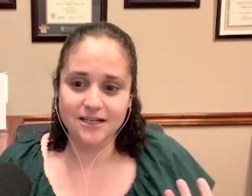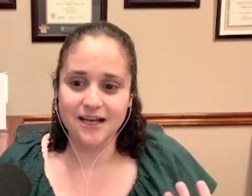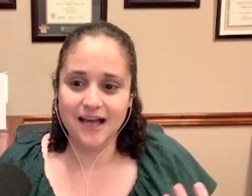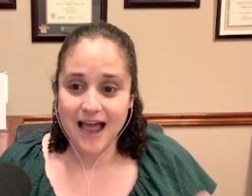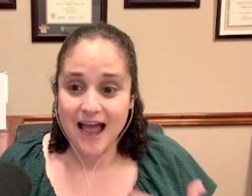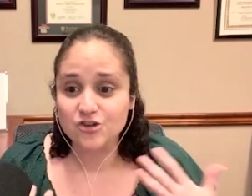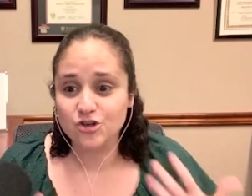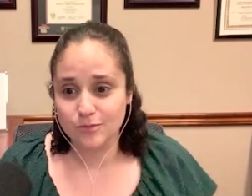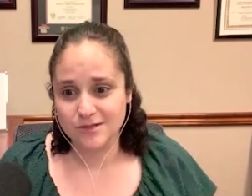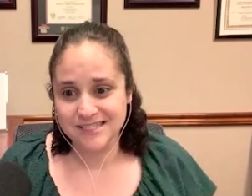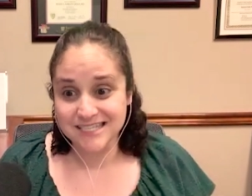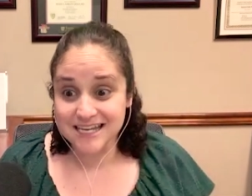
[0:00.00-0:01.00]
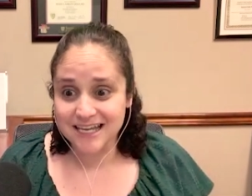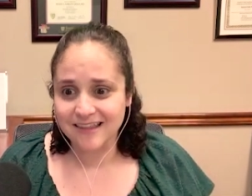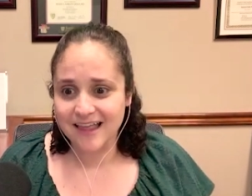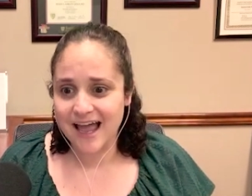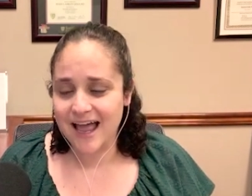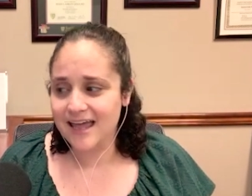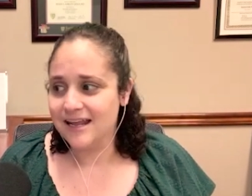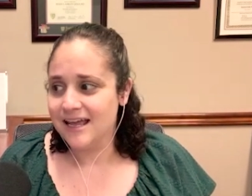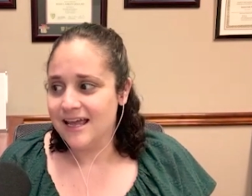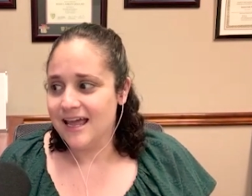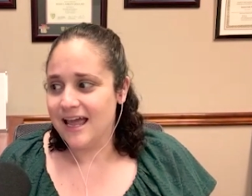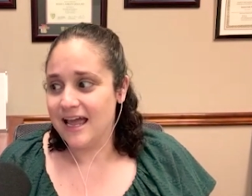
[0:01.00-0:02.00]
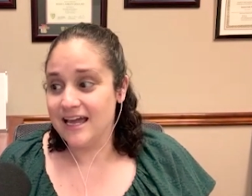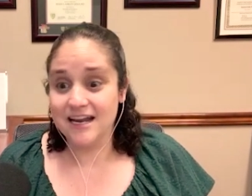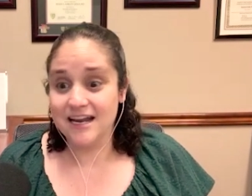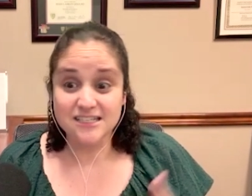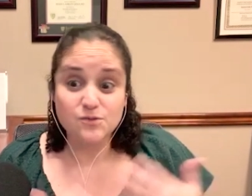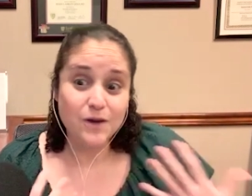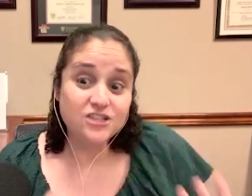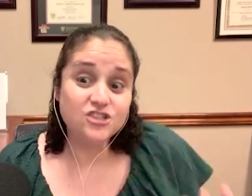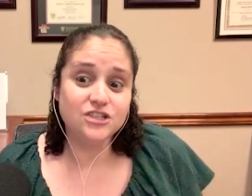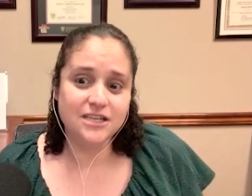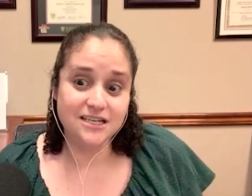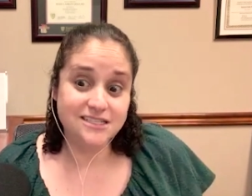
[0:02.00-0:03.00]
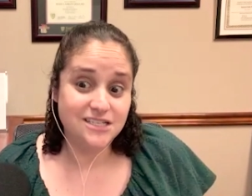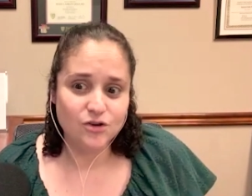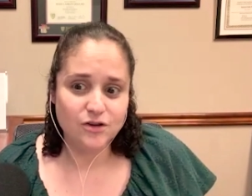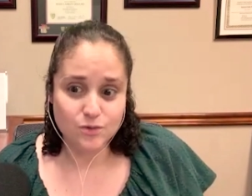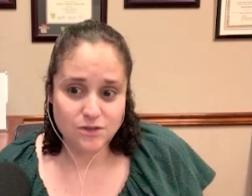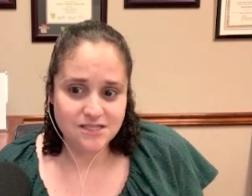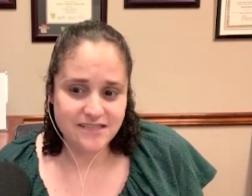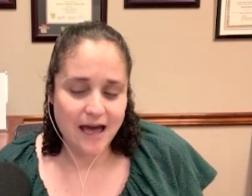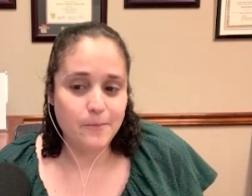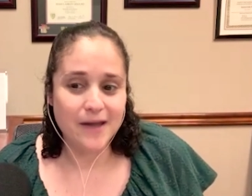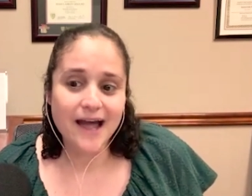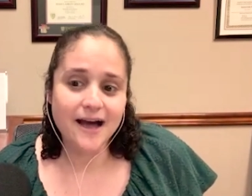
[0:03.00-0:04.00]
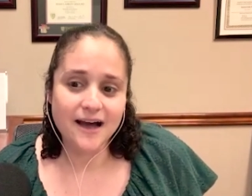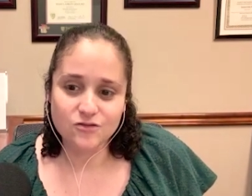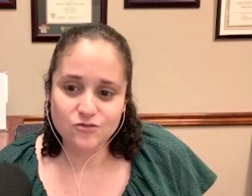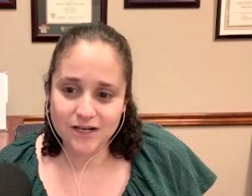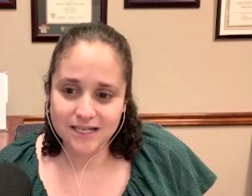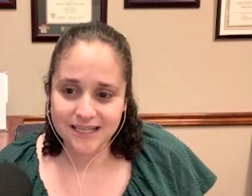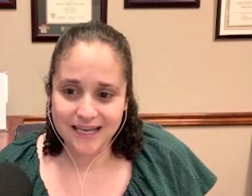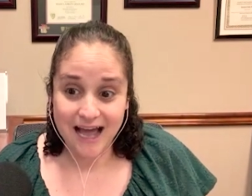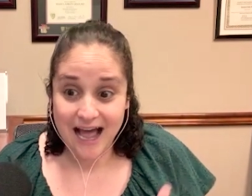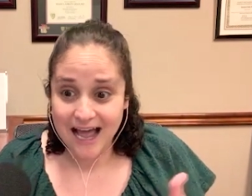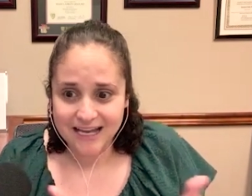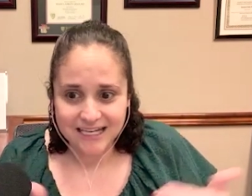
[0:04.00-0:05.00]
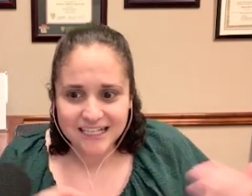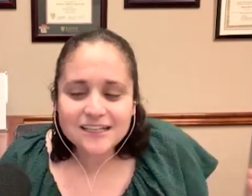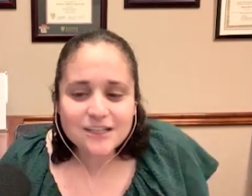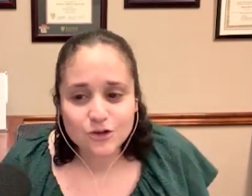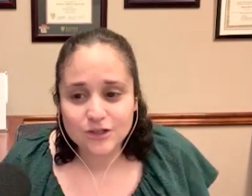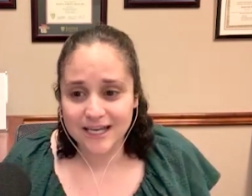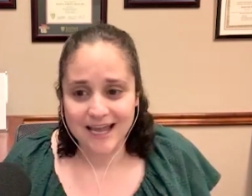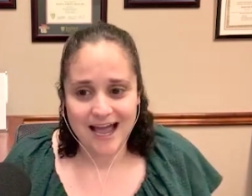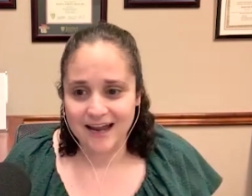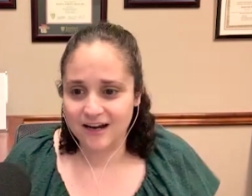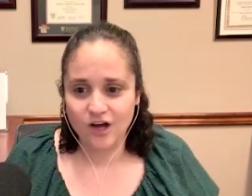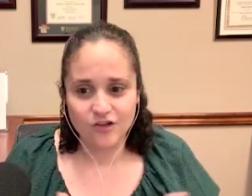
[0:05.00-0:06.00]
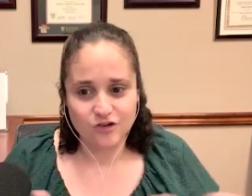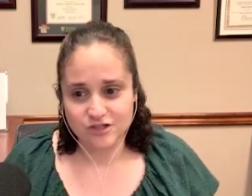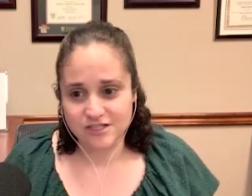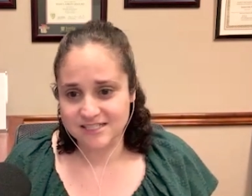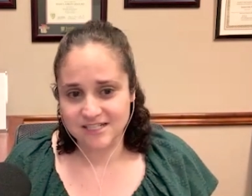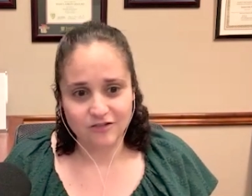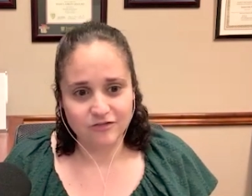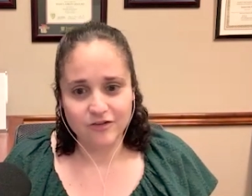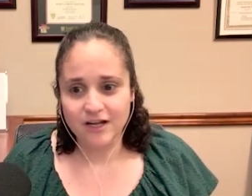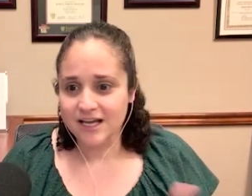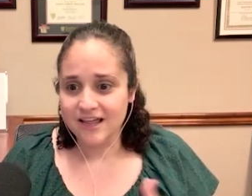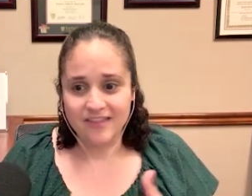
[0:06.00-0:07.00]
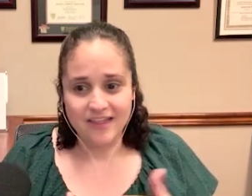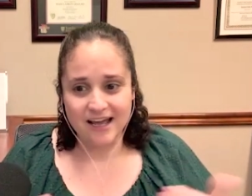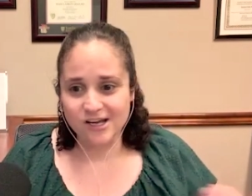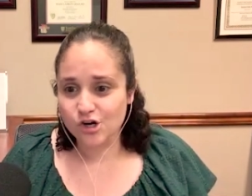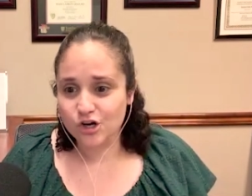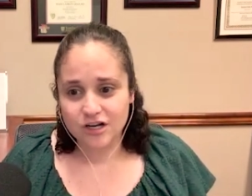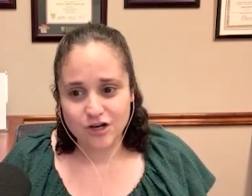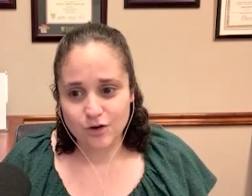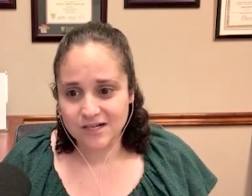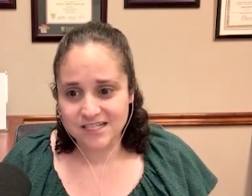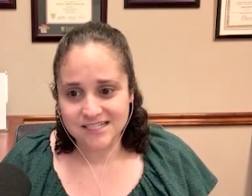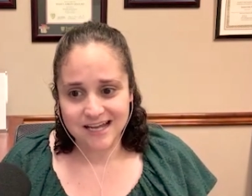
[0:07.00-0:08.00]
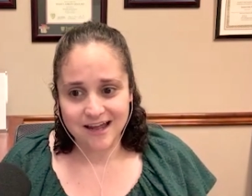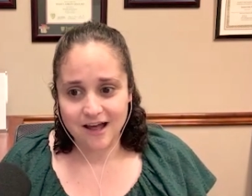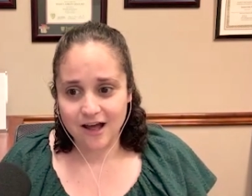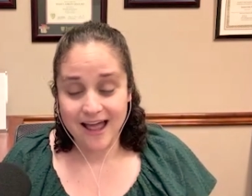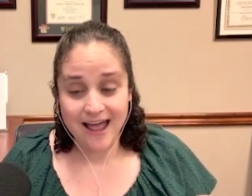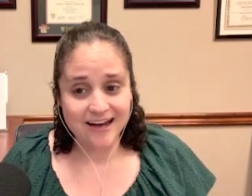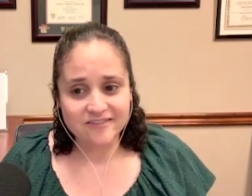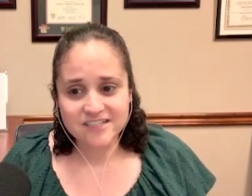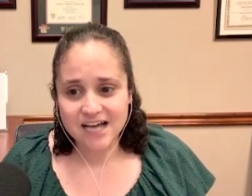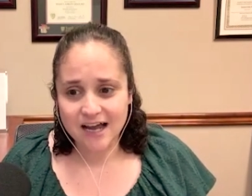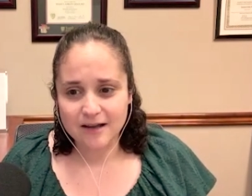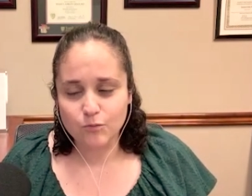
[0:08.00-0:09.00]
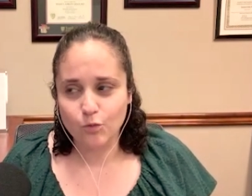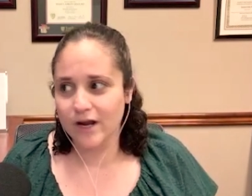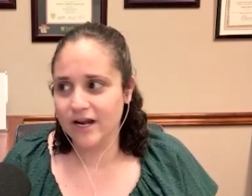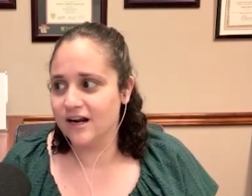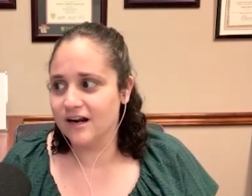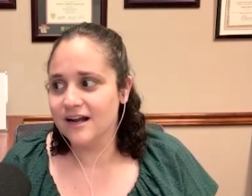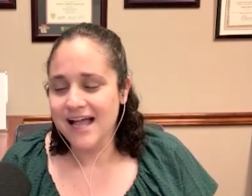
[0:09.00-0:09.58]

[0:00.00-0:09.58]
had trouble seeing that. And especially until it was that bad, right? Like I clearly had other stuff that I could have noticed ahead of time where